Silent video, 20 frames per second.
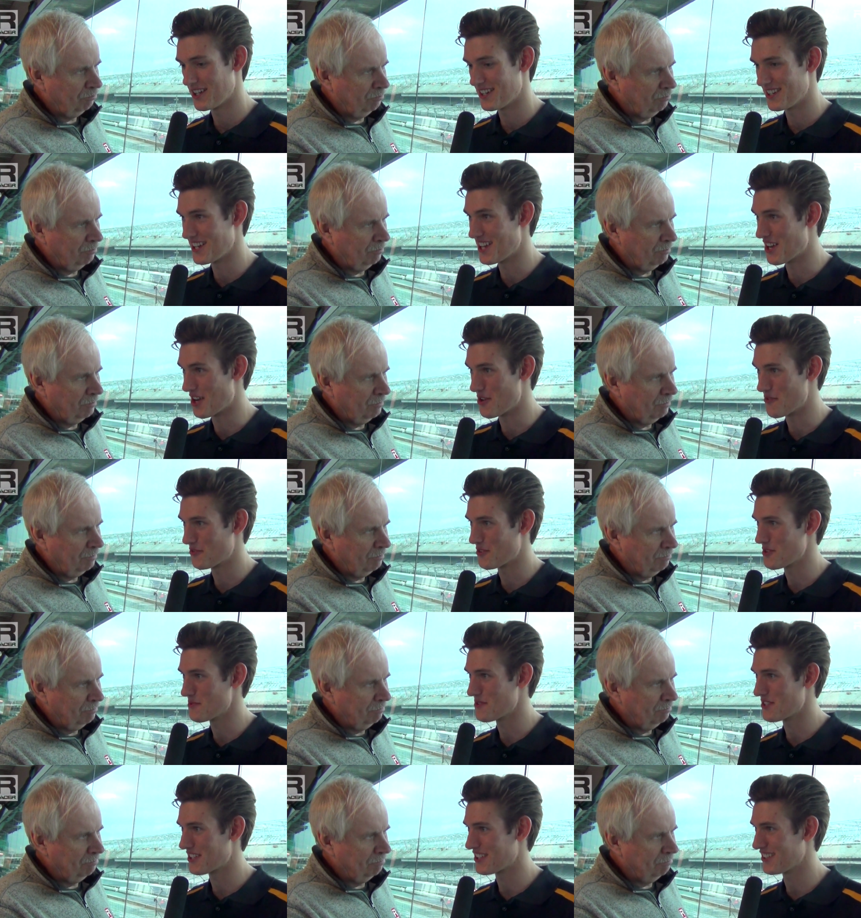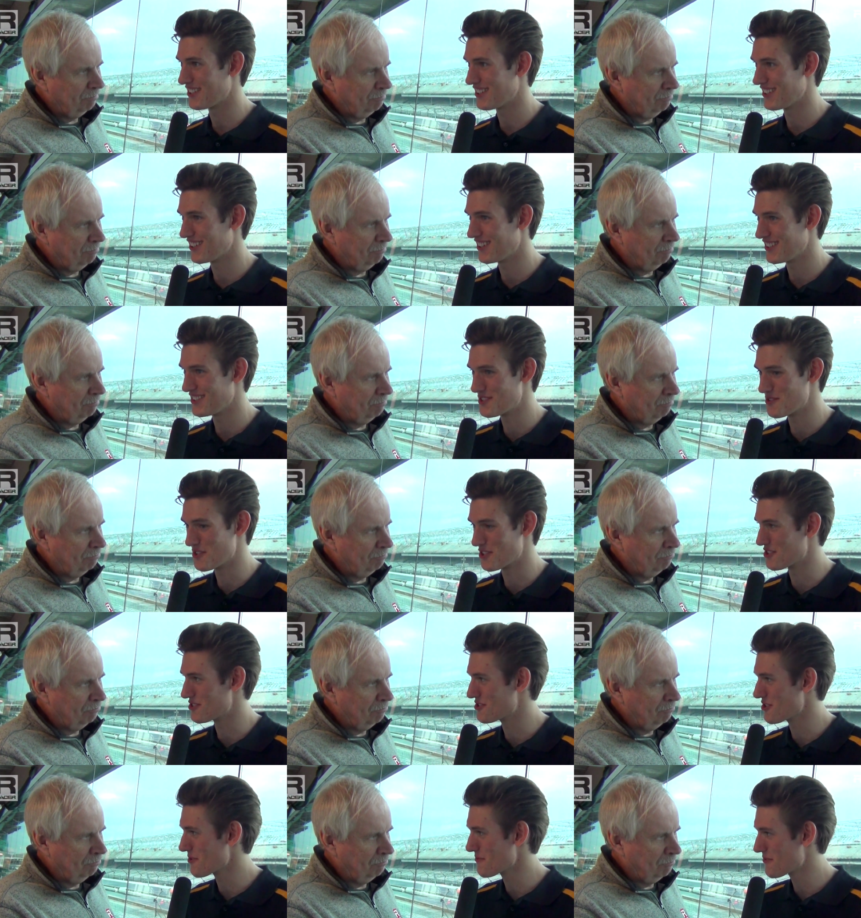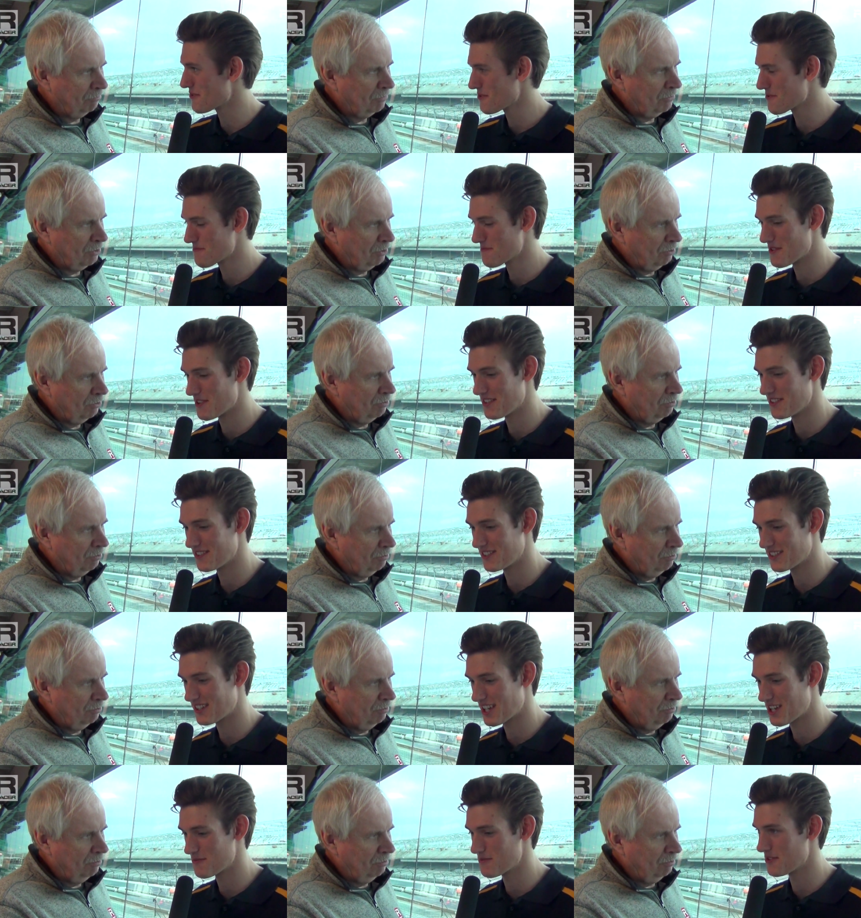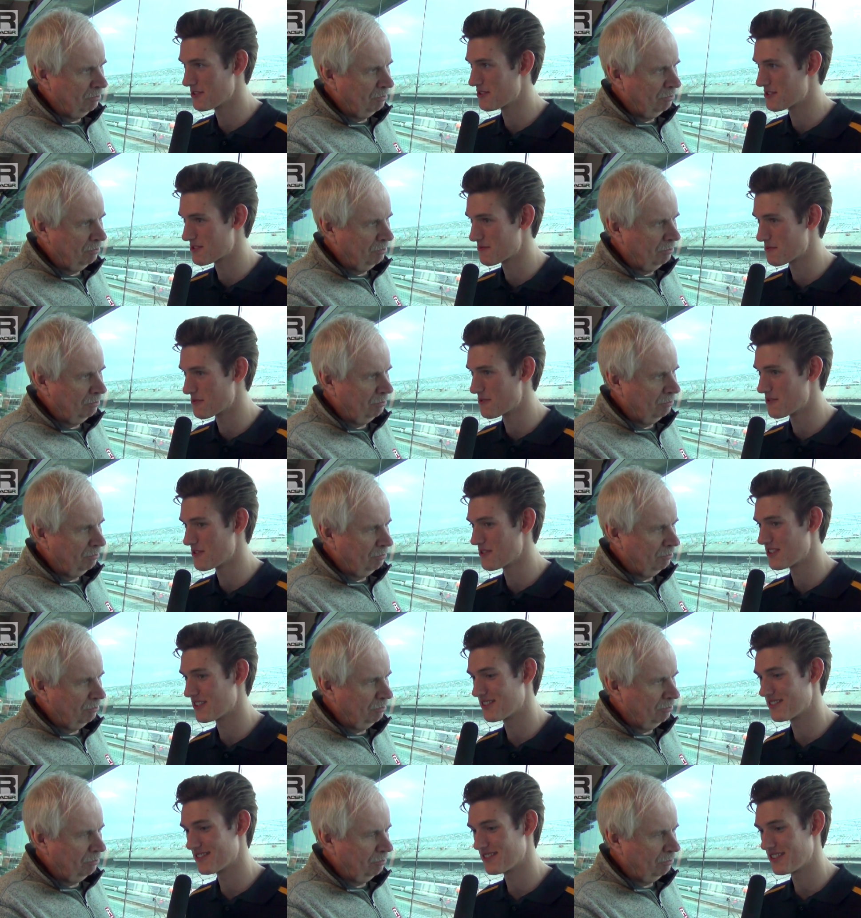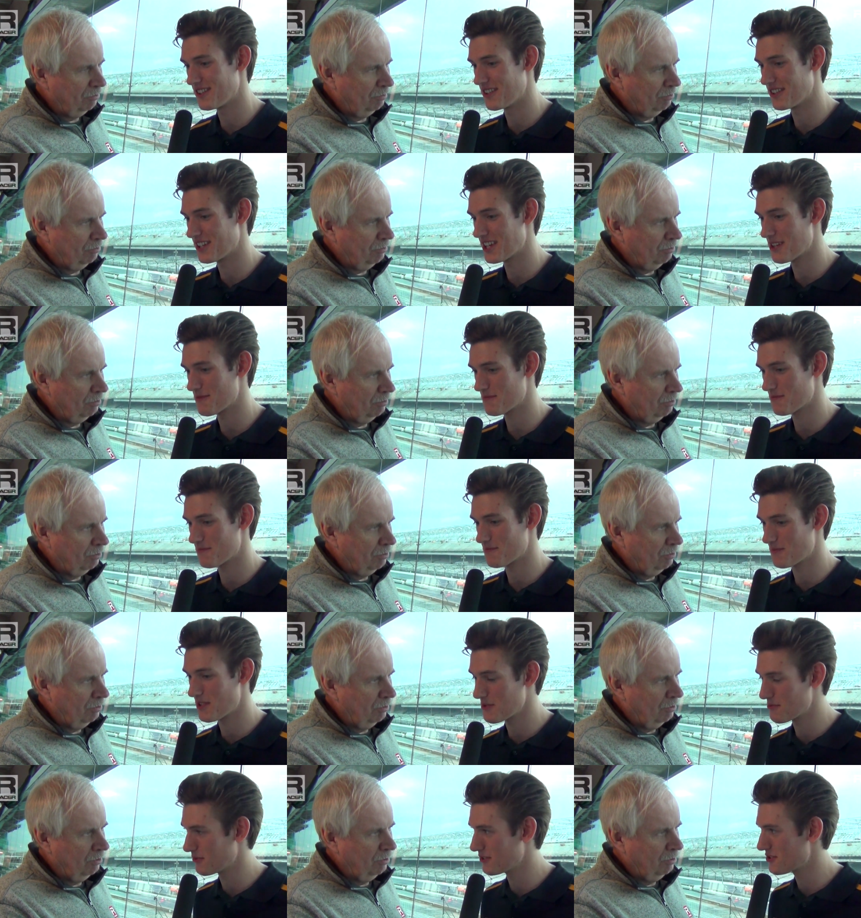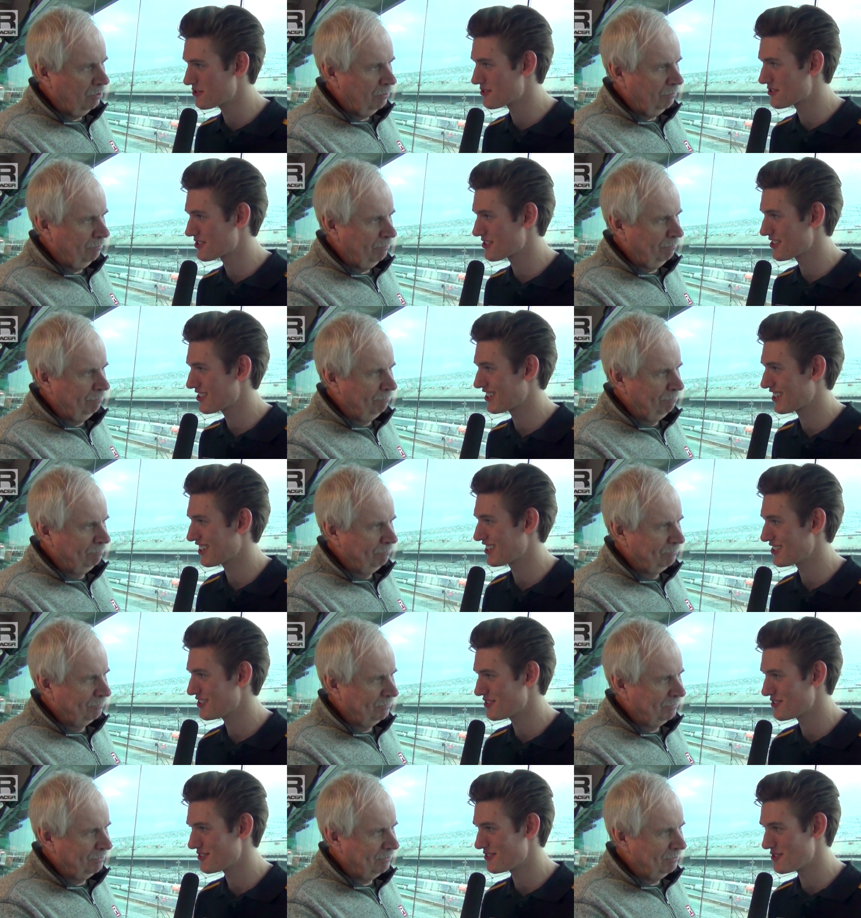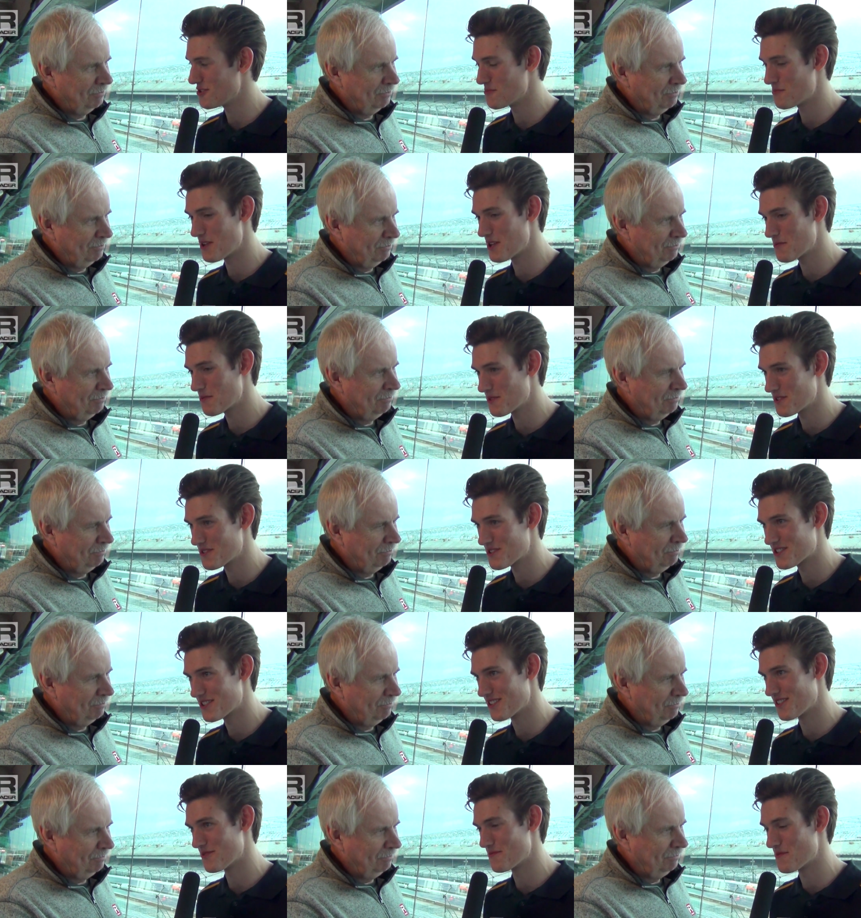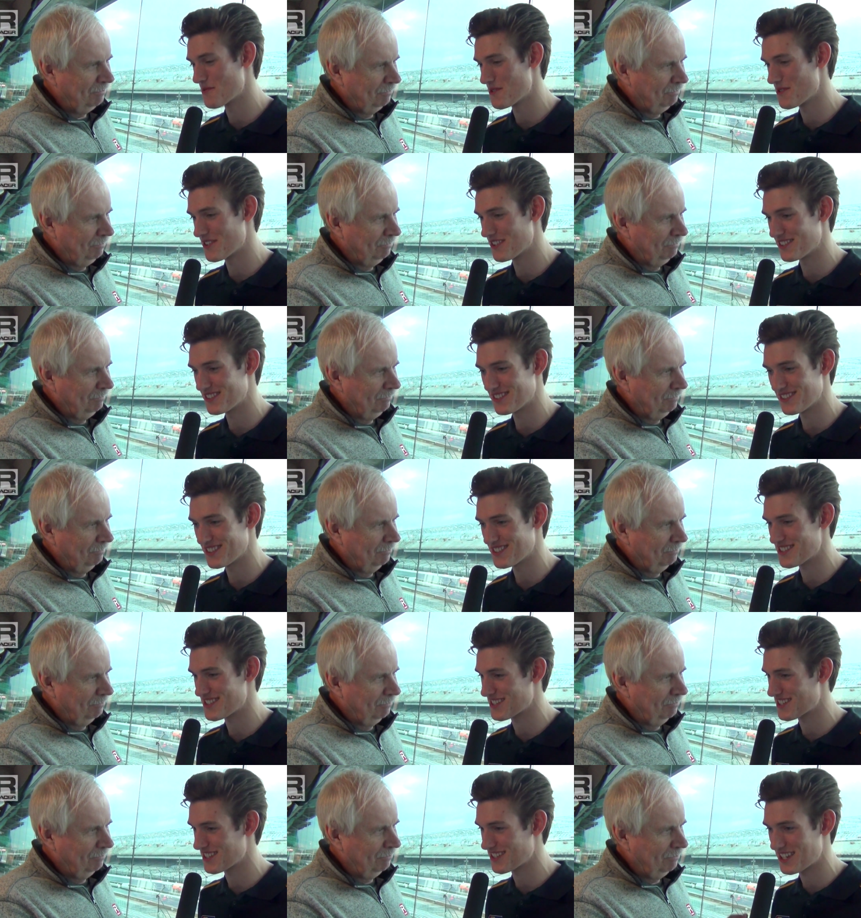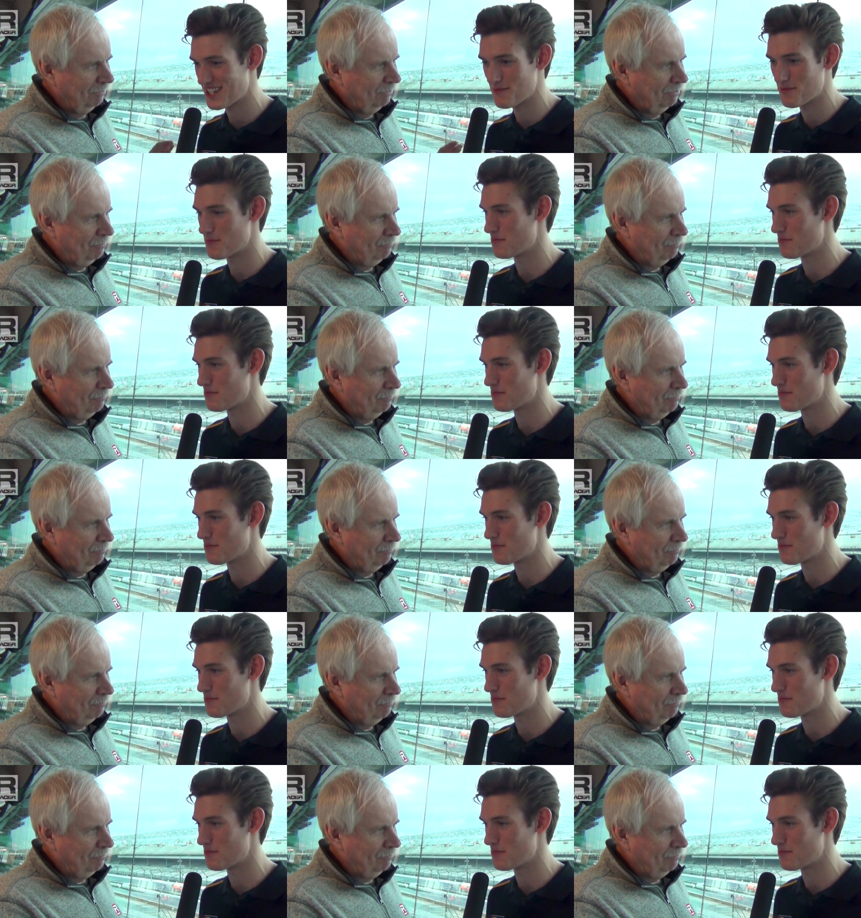Speaker 1: yeah, hopefully, we can uh, do a good job for them and get them in the sport, and you know, get people interested and get new, new people interested in the sport, and, and just keep